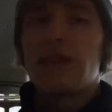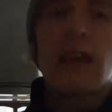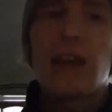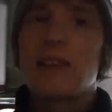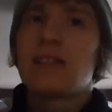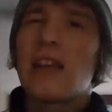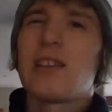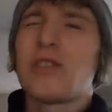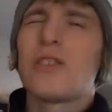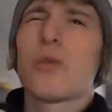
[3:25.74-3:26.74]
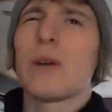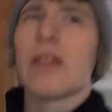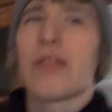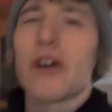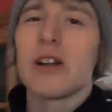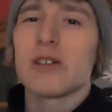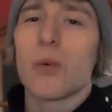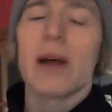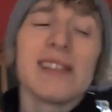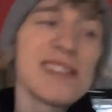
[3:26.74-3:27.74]
the day is. Today's the 23rd, it's a
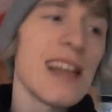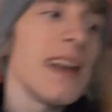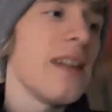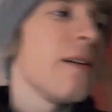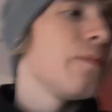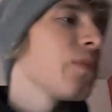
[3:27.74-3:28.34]
Wednesday.